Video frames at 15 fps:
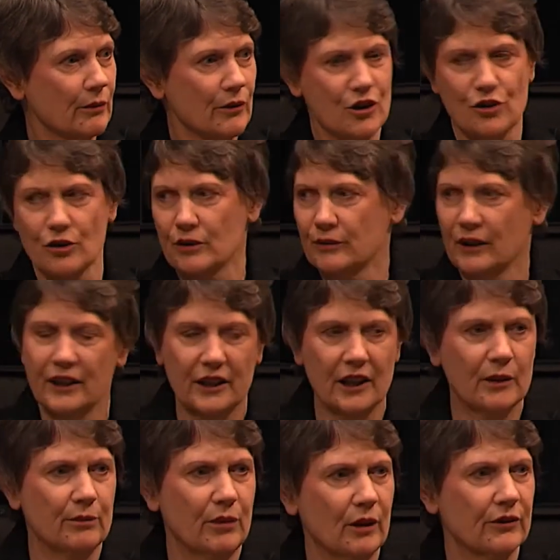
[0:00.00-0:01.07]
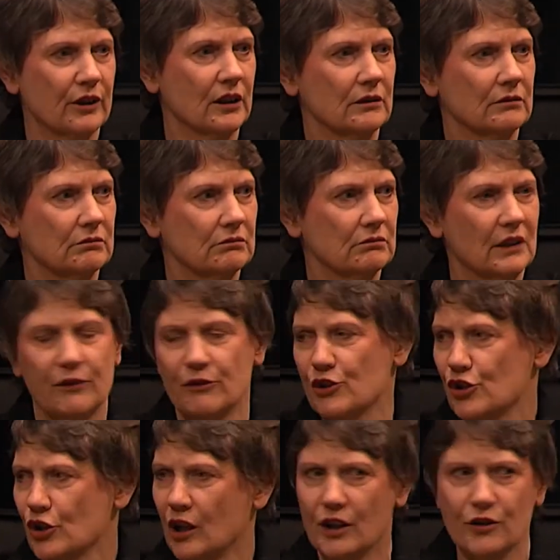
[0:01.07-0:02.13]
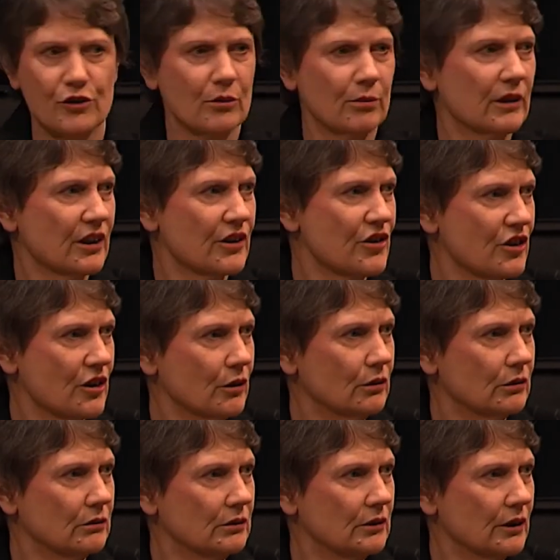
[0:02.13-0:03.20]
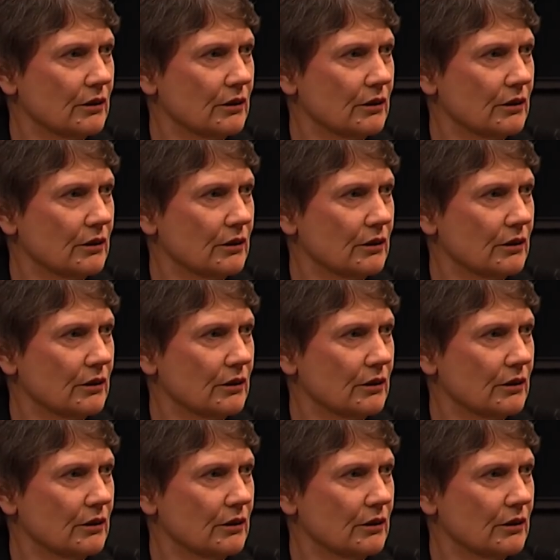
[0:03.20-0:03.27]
that we should eradicate poverty. Every child should be in school.